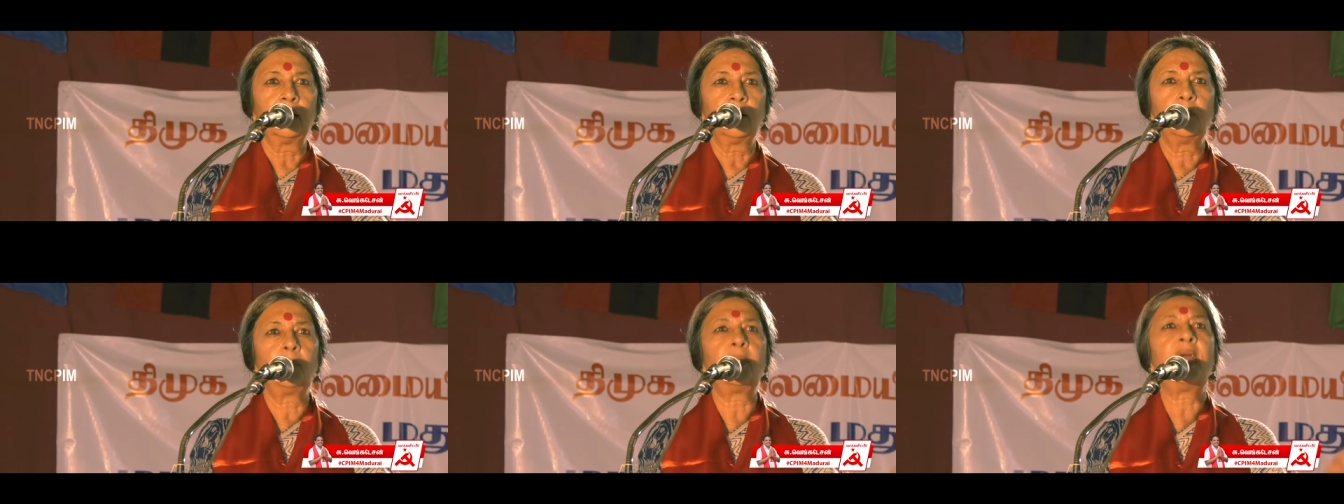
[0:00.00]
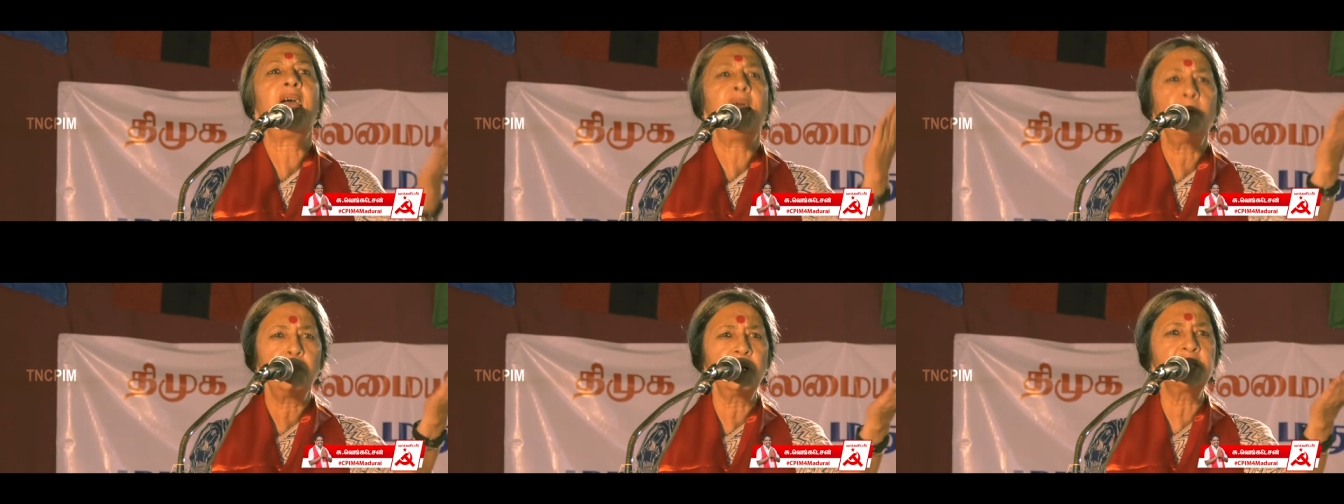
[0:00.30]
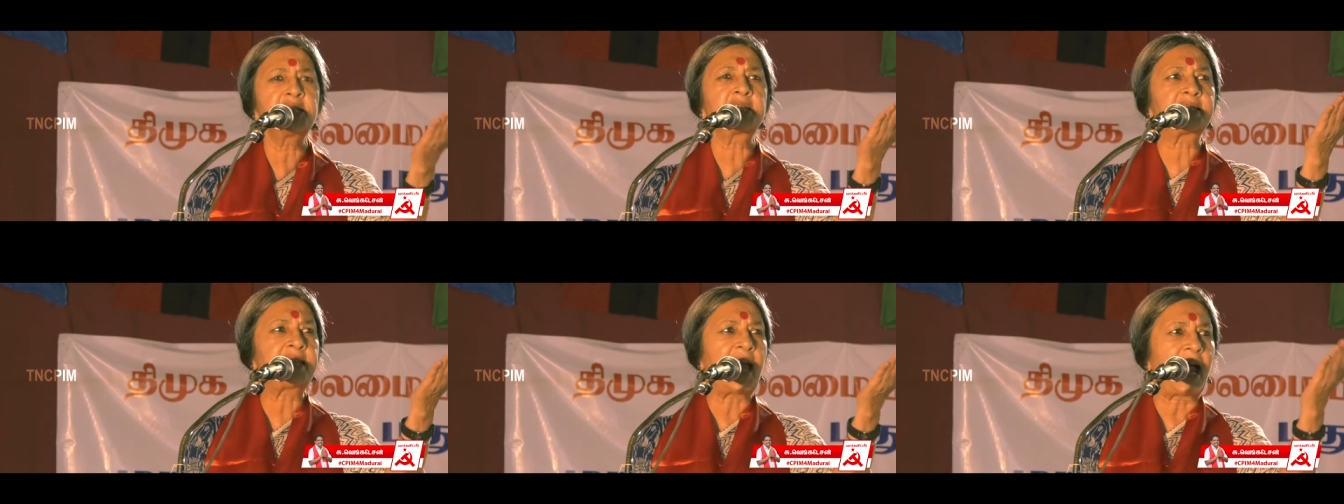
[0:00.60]
Where
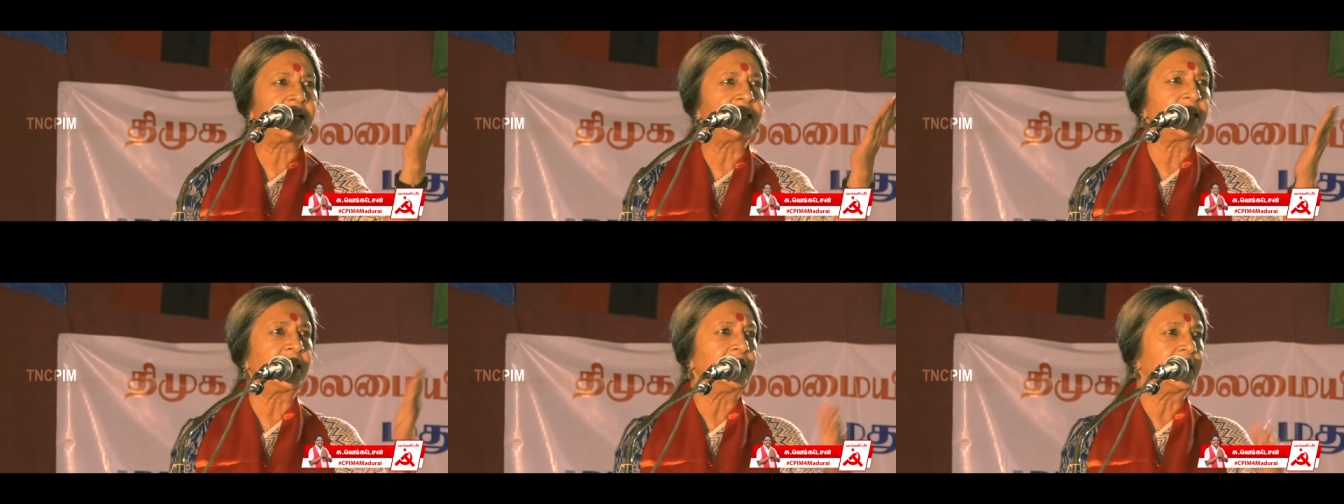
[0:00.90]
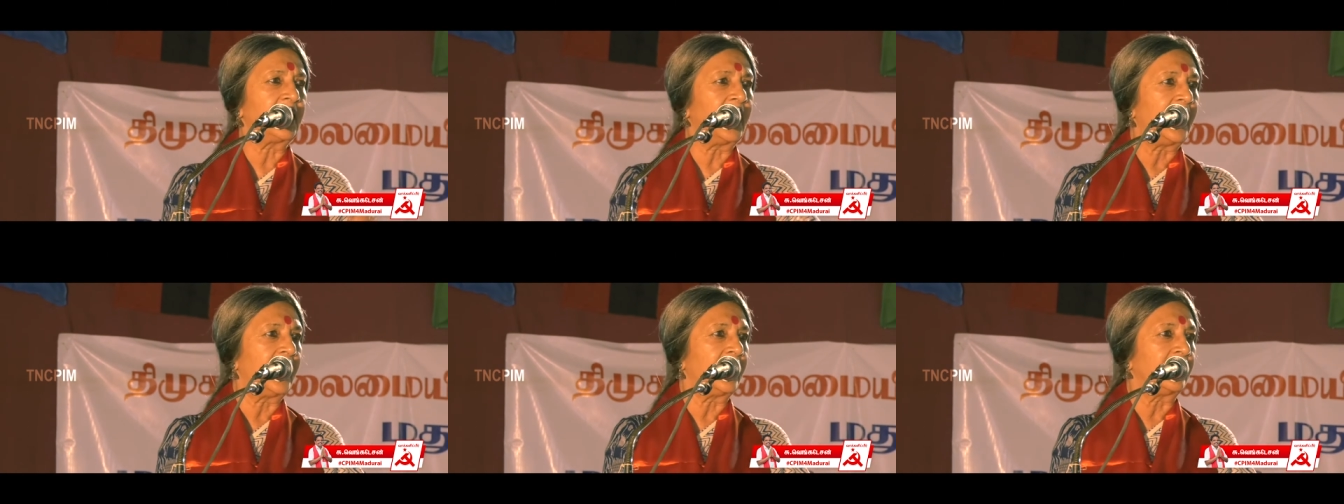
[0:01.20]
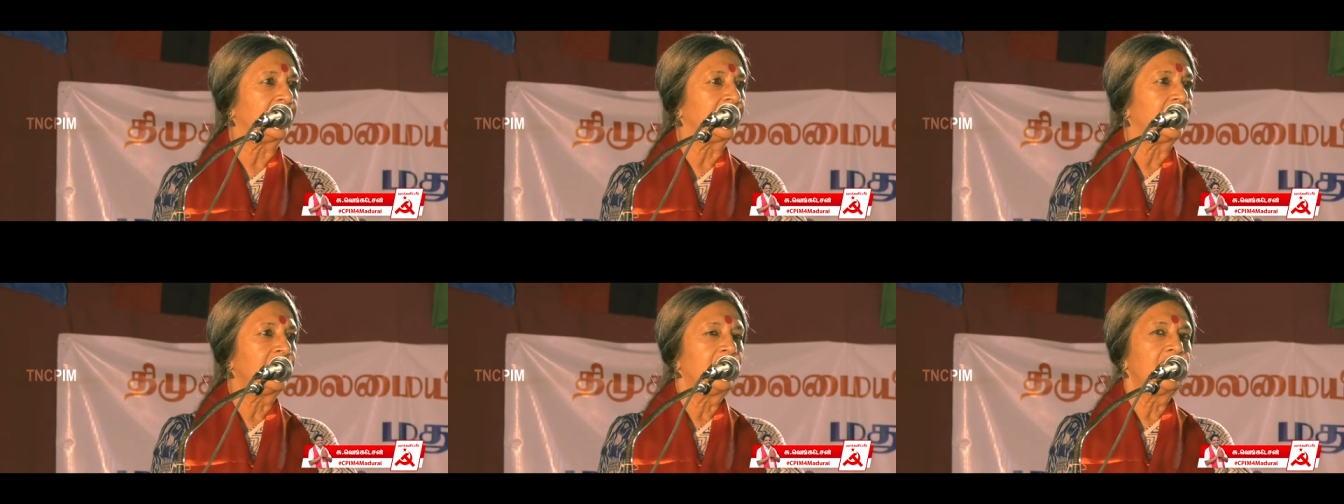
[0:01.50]
was Daddy
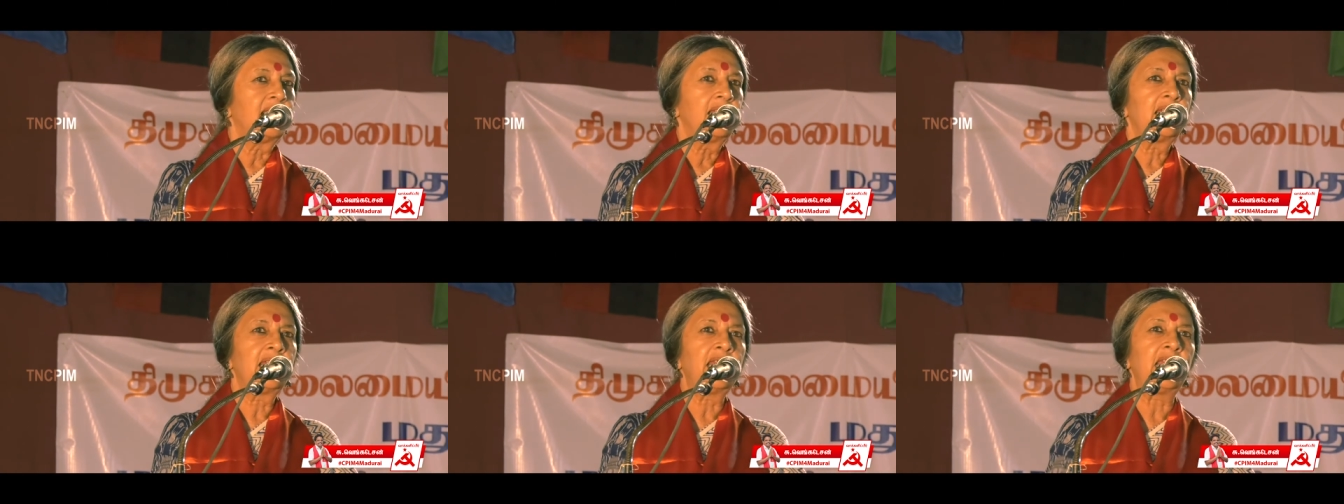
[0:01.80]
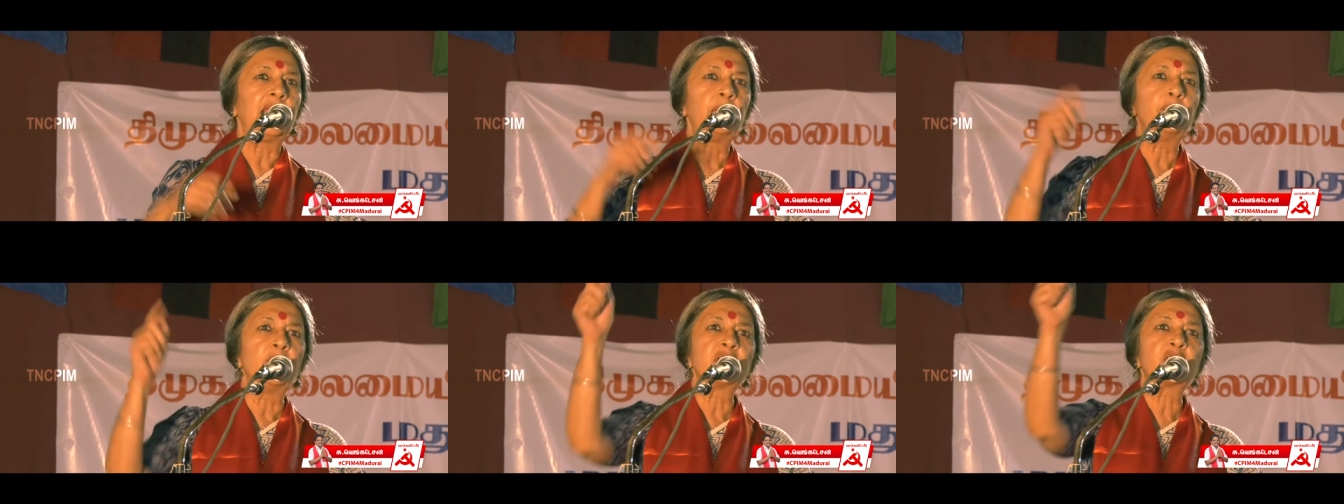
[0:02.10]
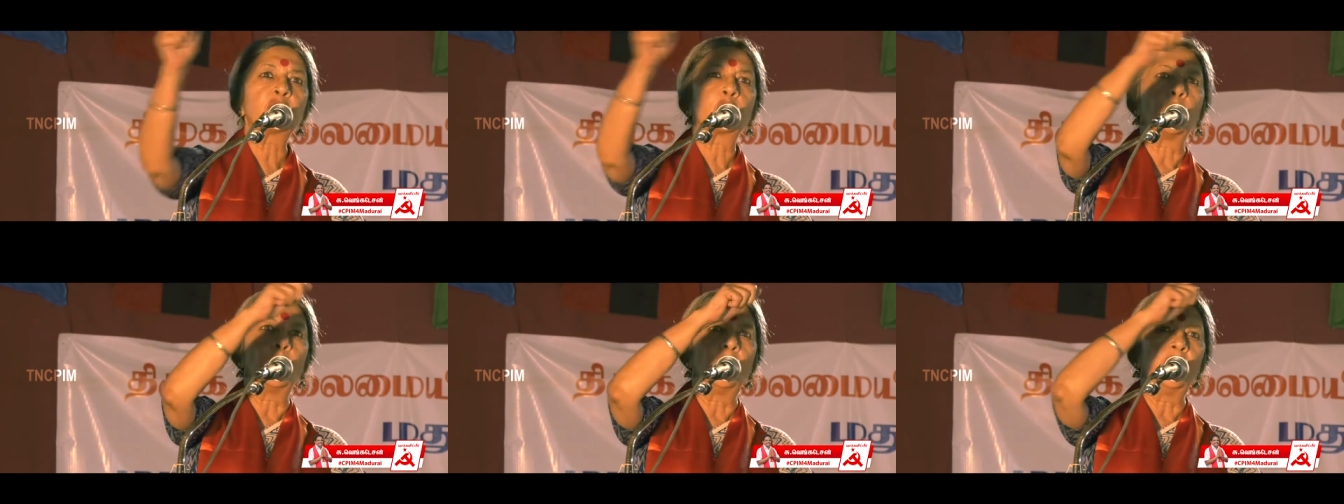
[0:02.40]
then? He
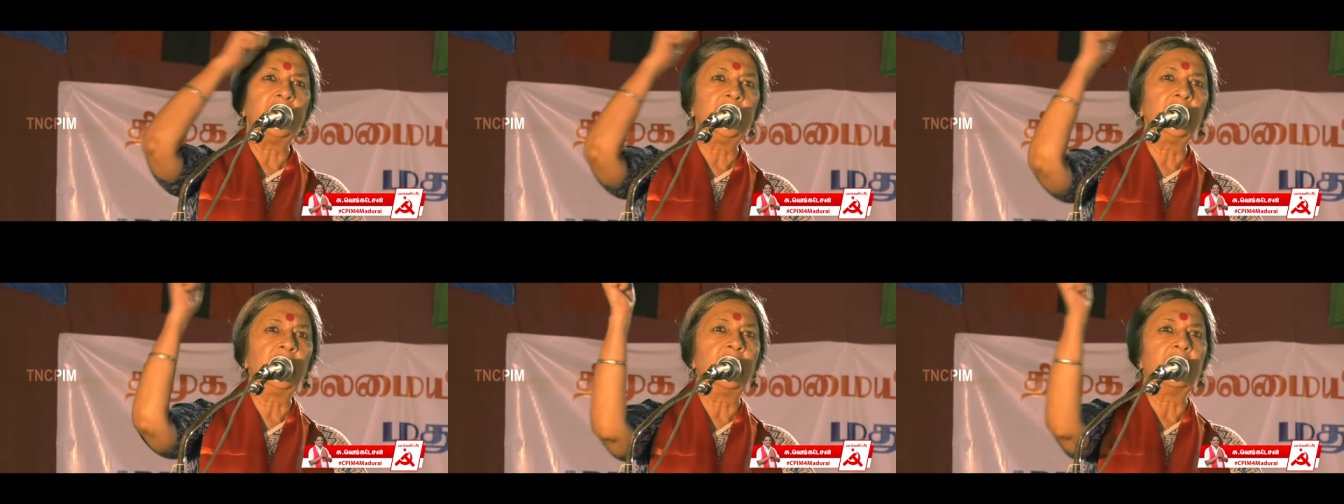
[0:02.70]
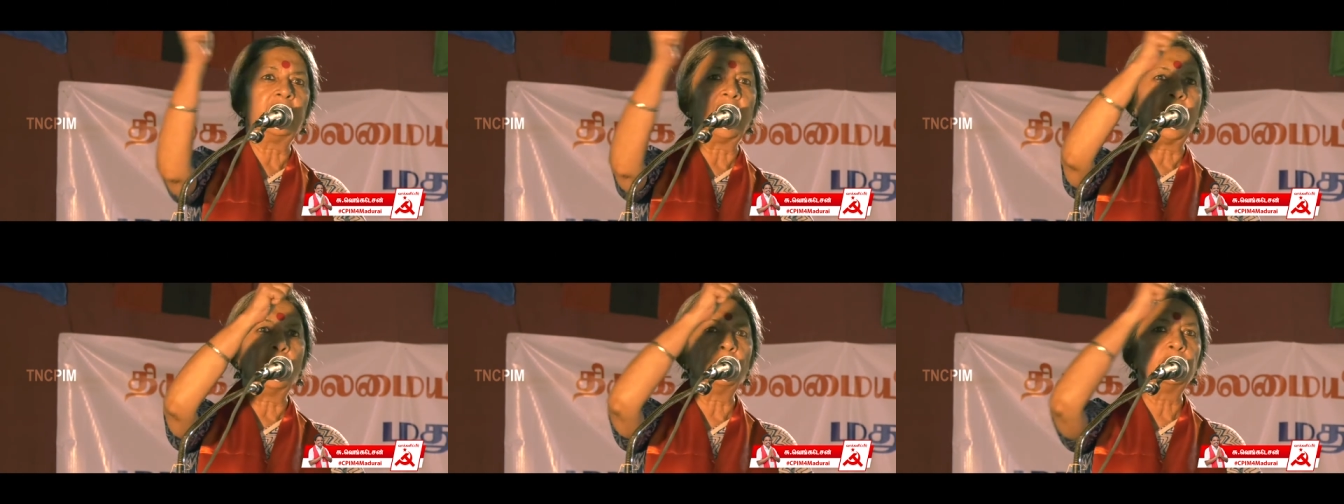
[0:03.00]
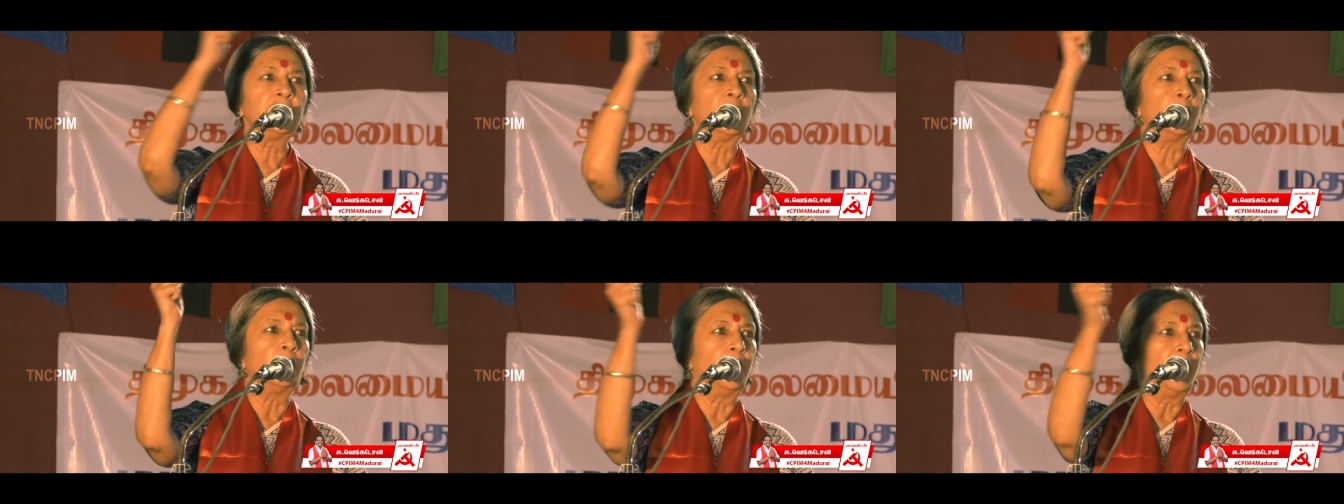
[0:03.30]
was going
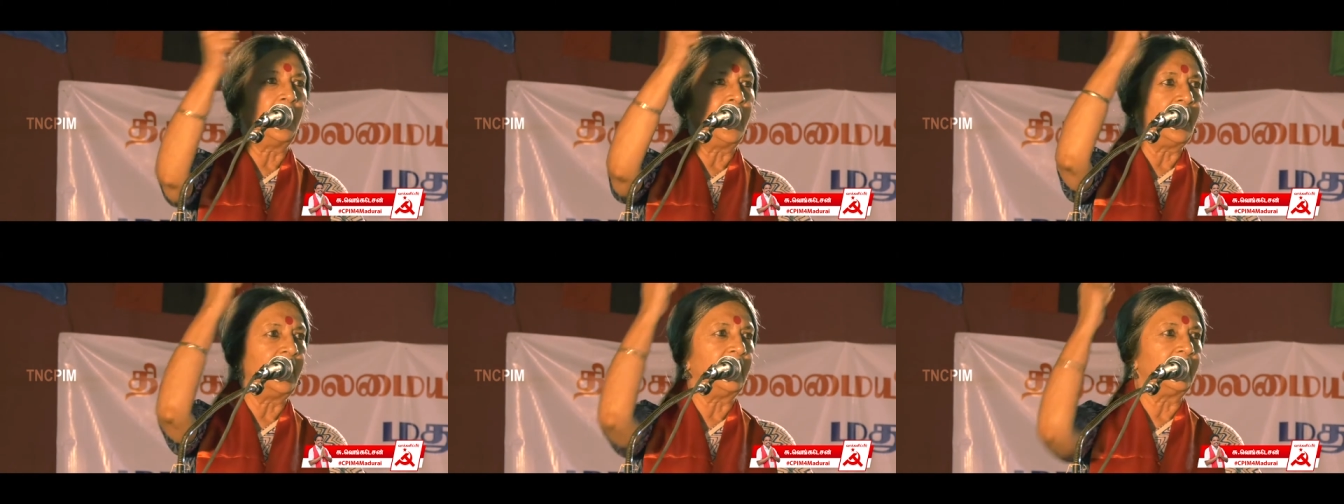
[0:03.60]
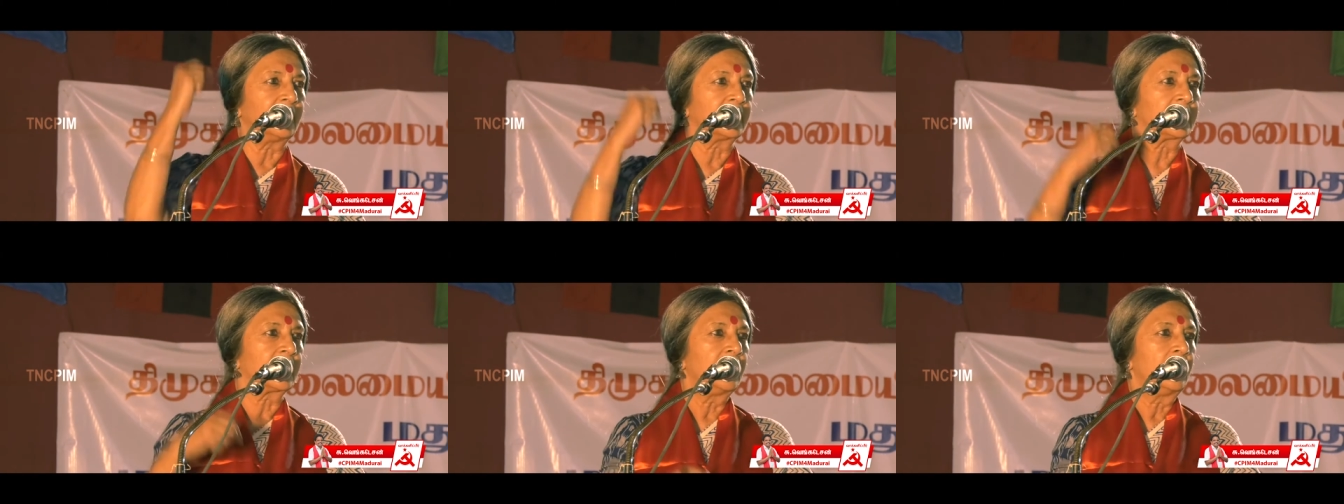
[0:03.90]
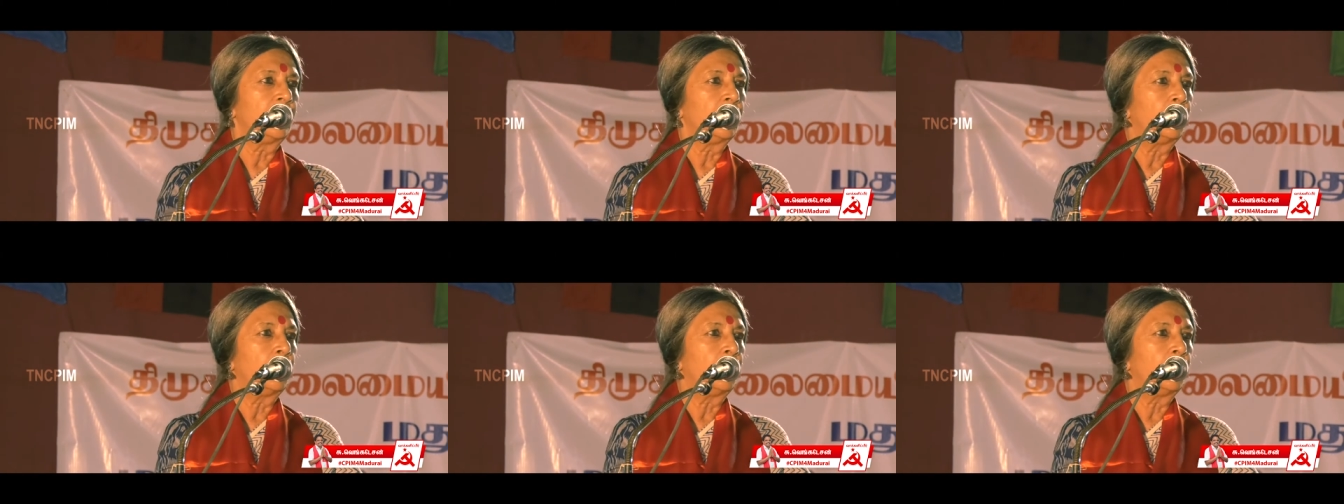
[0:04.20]
around the world